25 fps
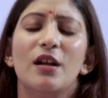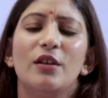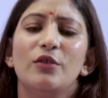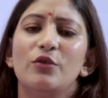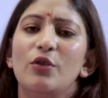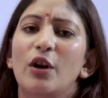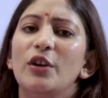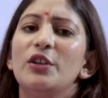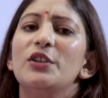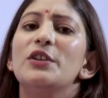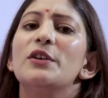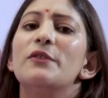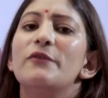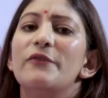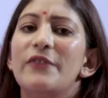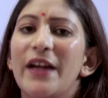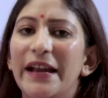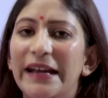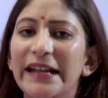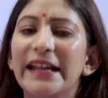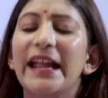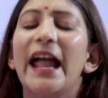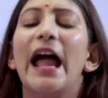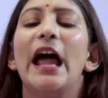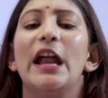not
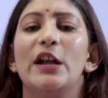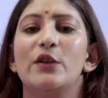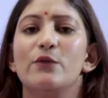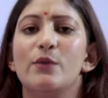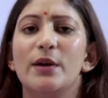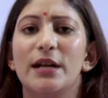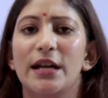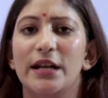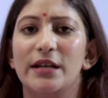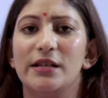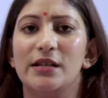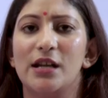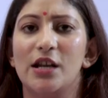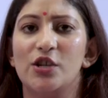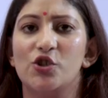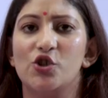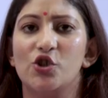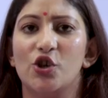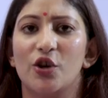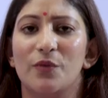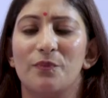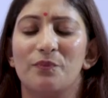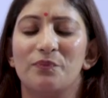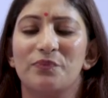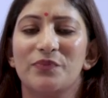very annual in
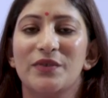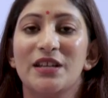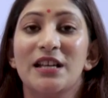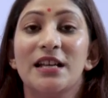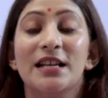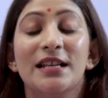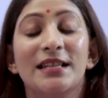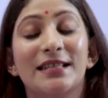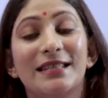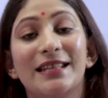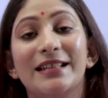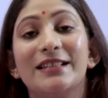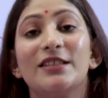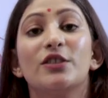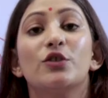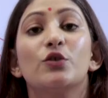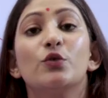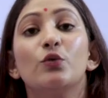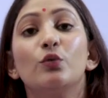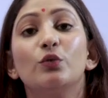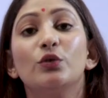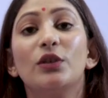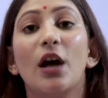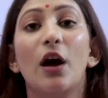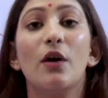nature. Since
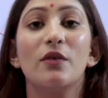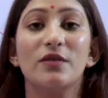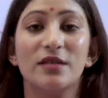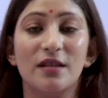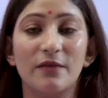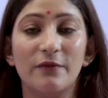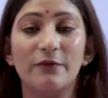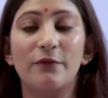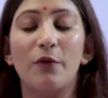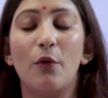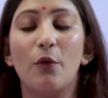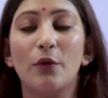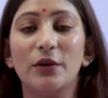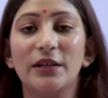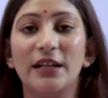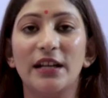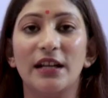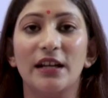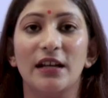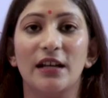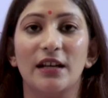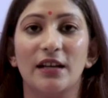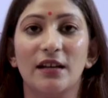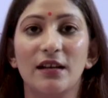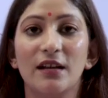
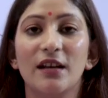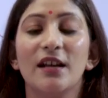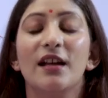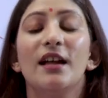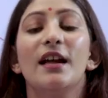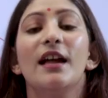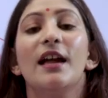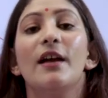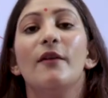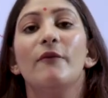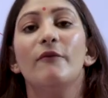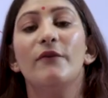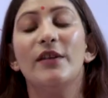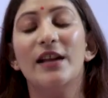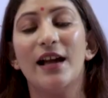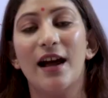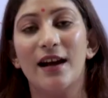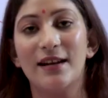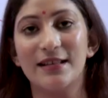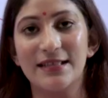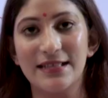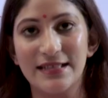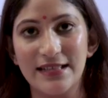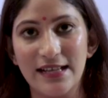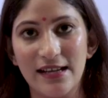2014, we
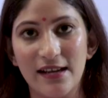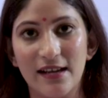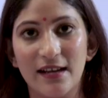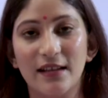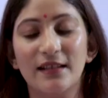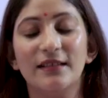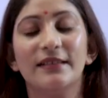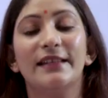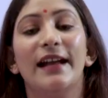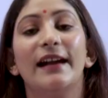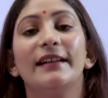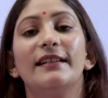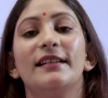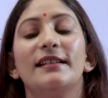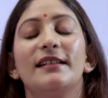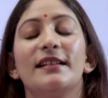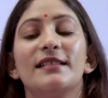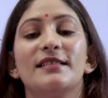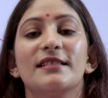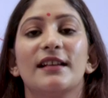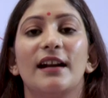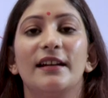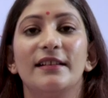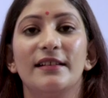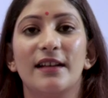are seeing that it
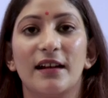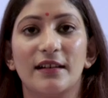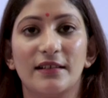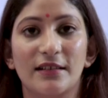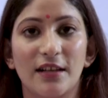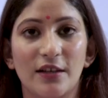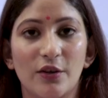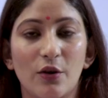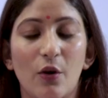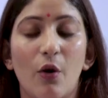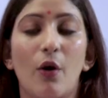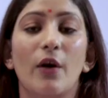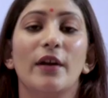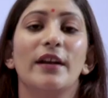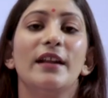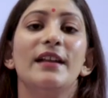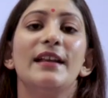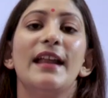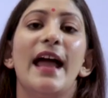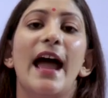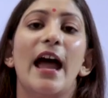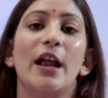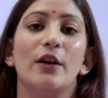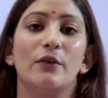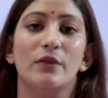is conducted on
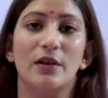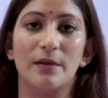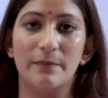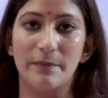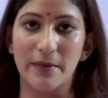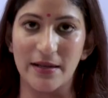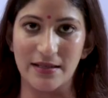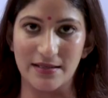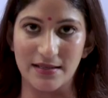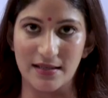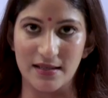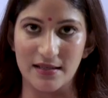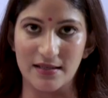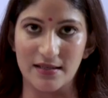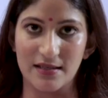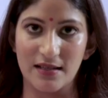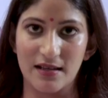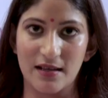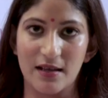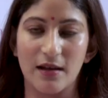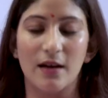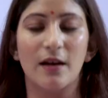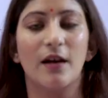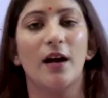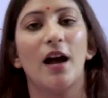an annual basis.
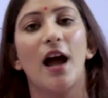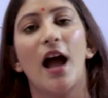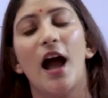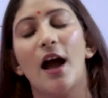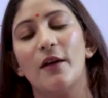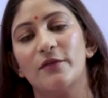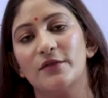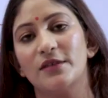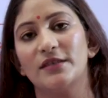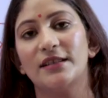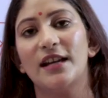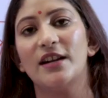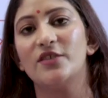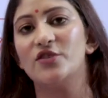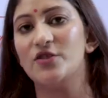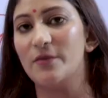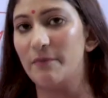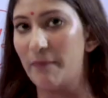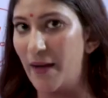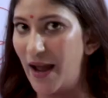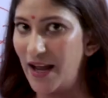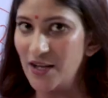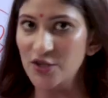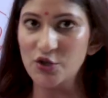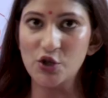After that,
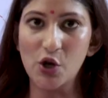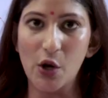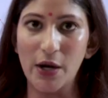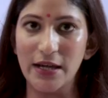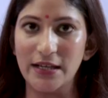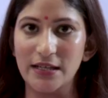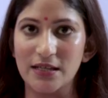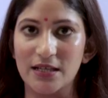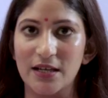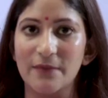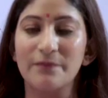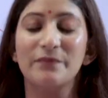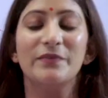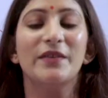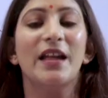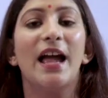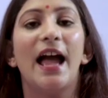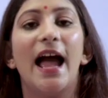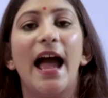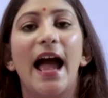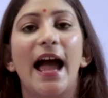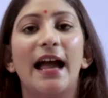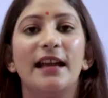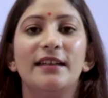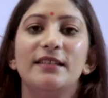Japan joined.
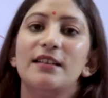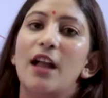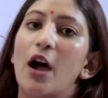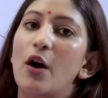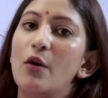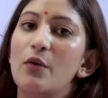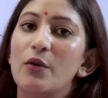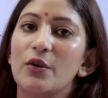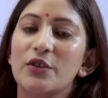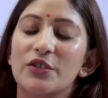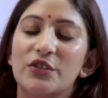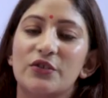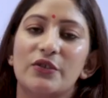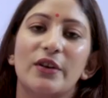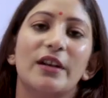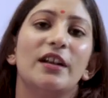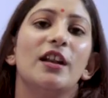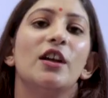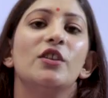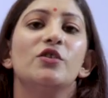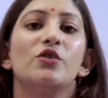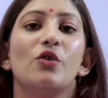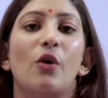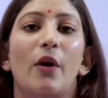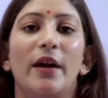And now
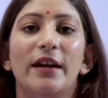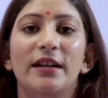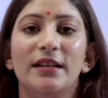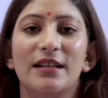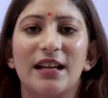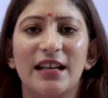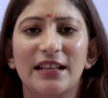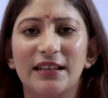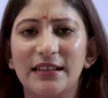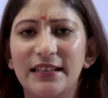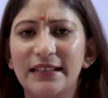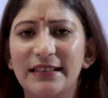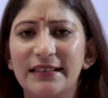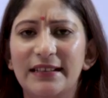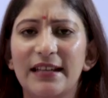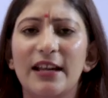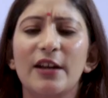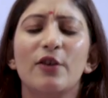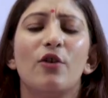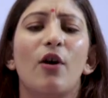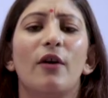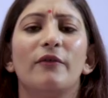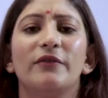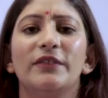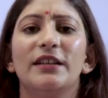Australia joined in the
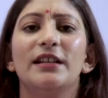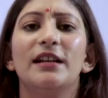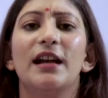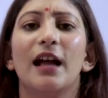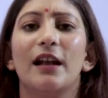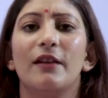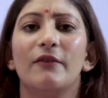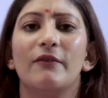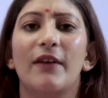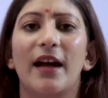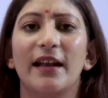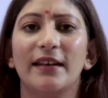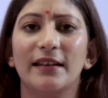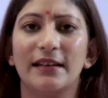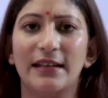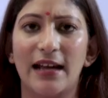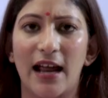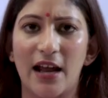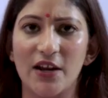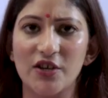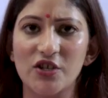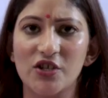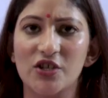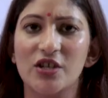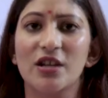thick of the Galwan
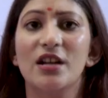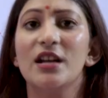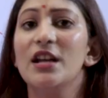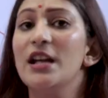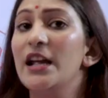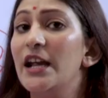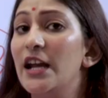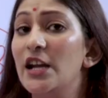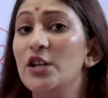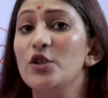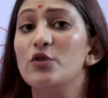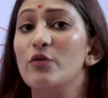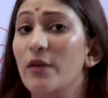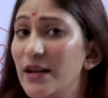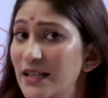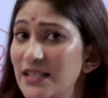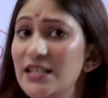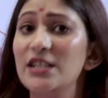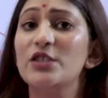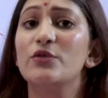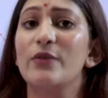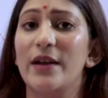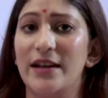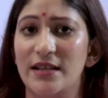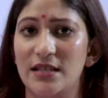clash. In
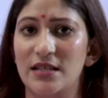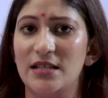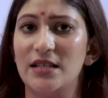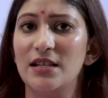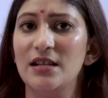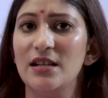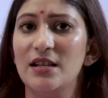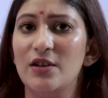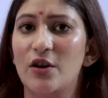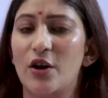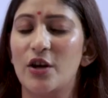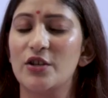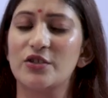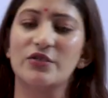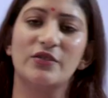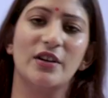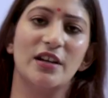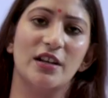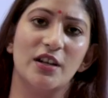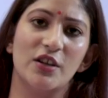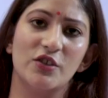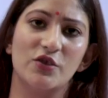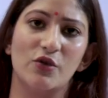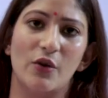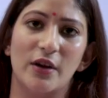2020,
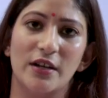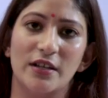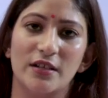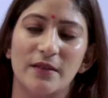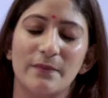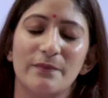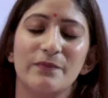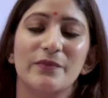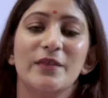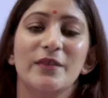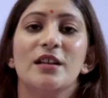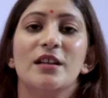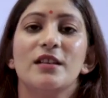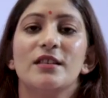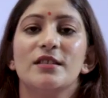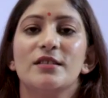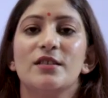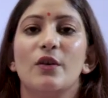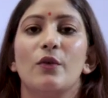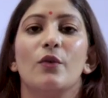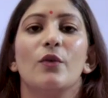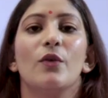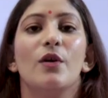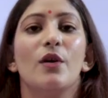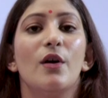Australia joined.
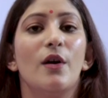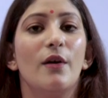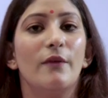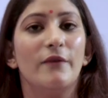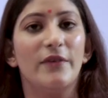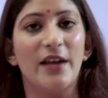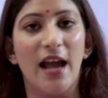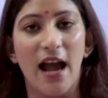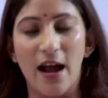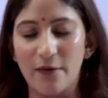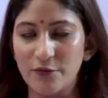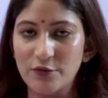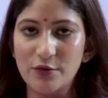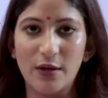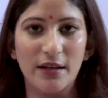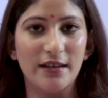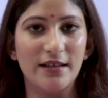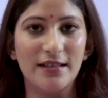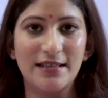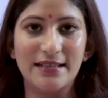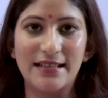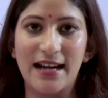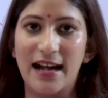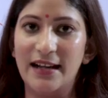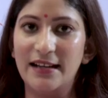So we have to
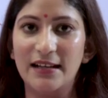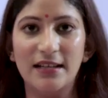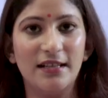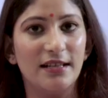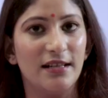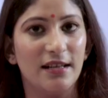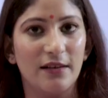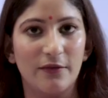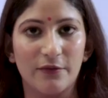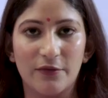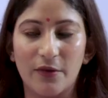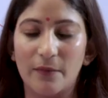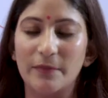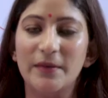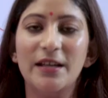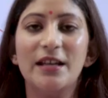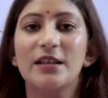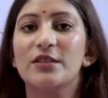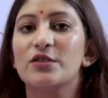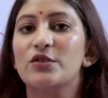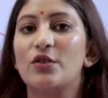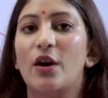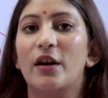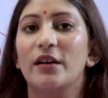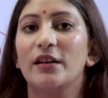understand it from the
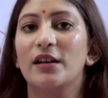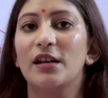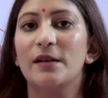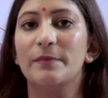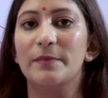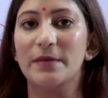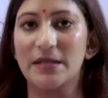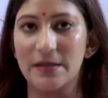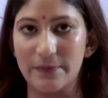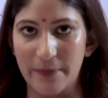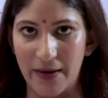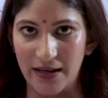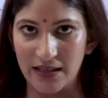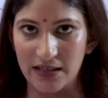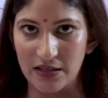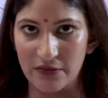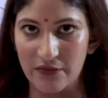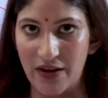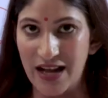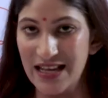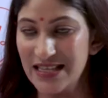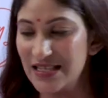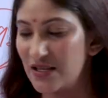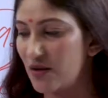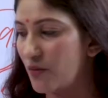historical perspective
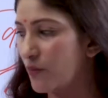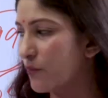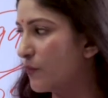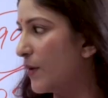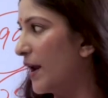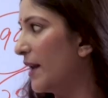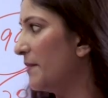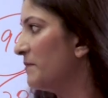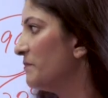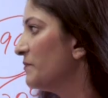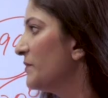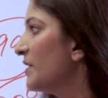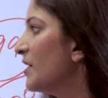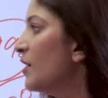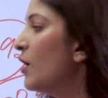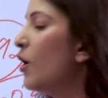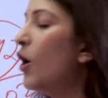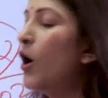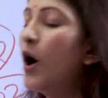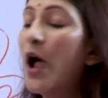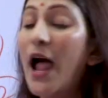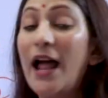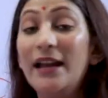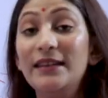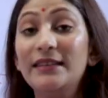as well.
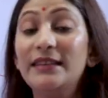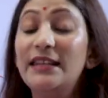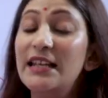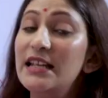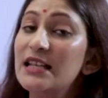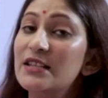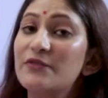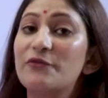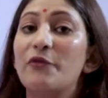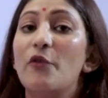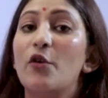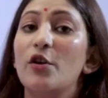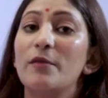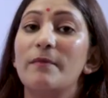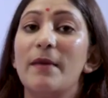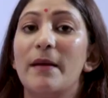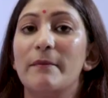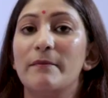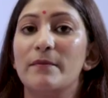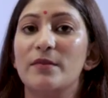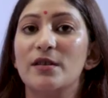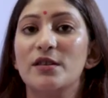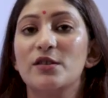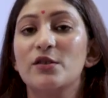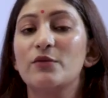And these four
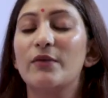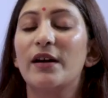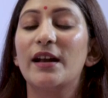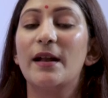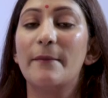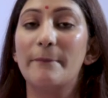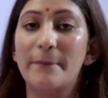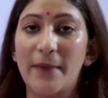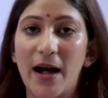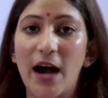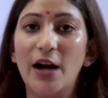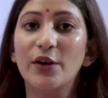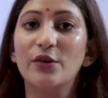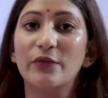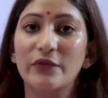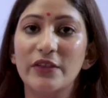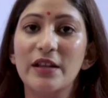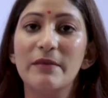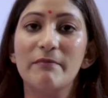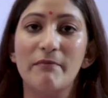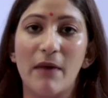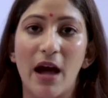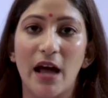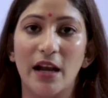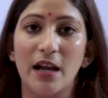members were a part of
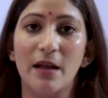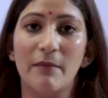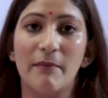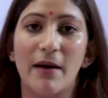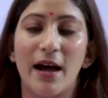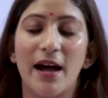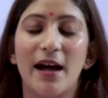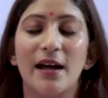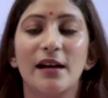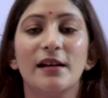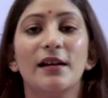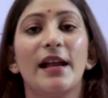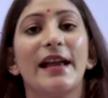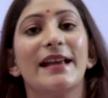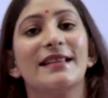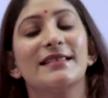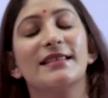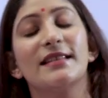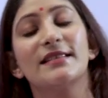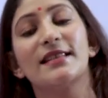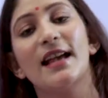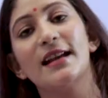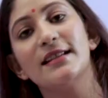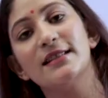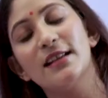the Malabar
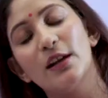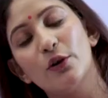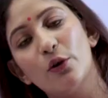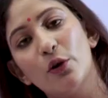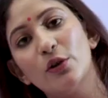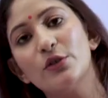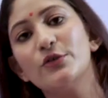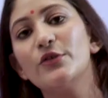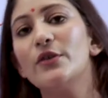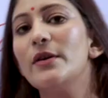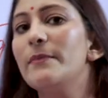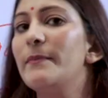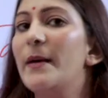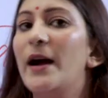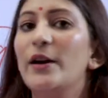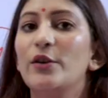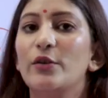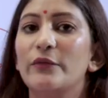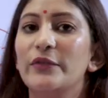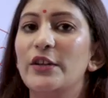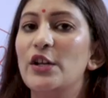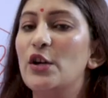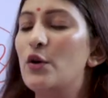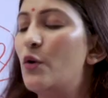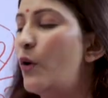exercise are also a part
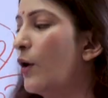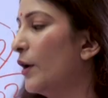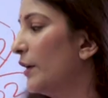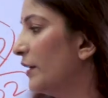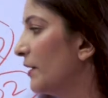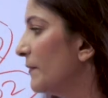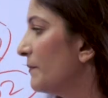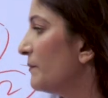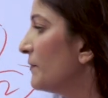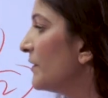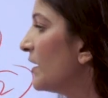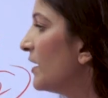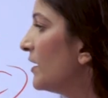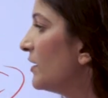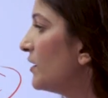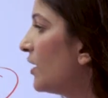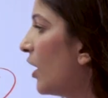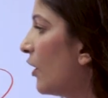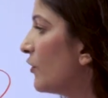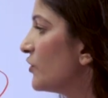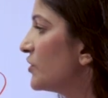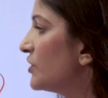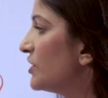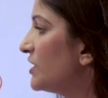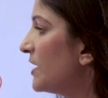of the Quad.
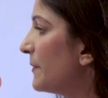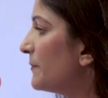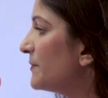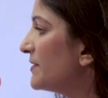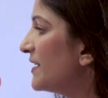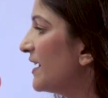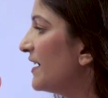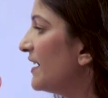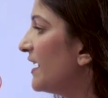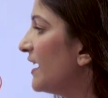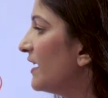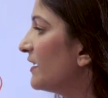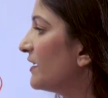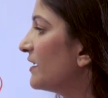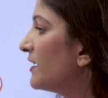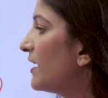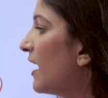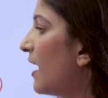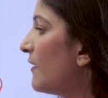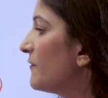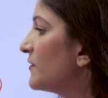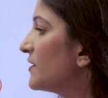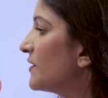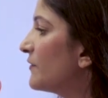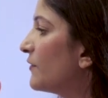Now, ships and
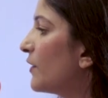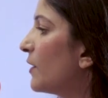aircrafts